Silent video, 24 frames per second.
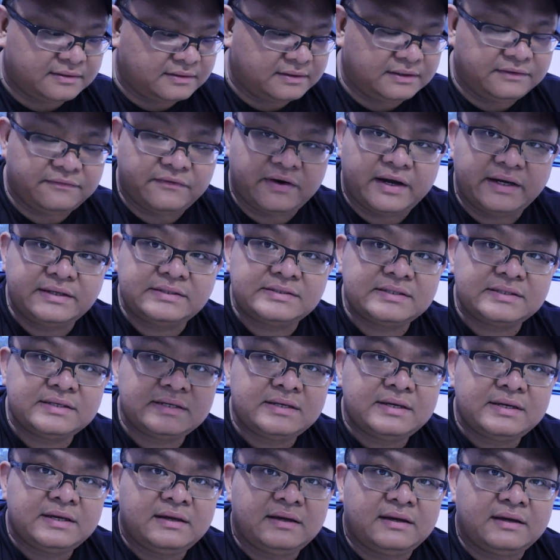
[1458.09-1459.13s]
device,
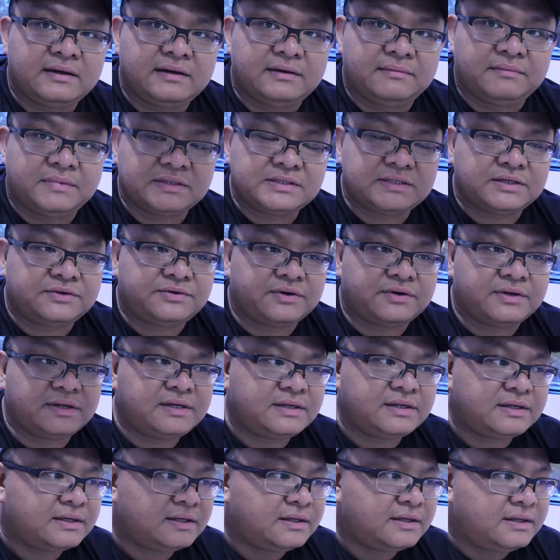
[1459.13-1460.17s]
Mastertronic.
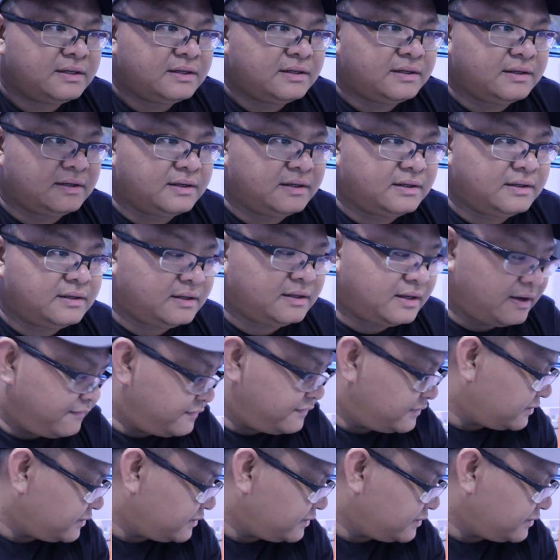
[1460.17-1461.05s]
I've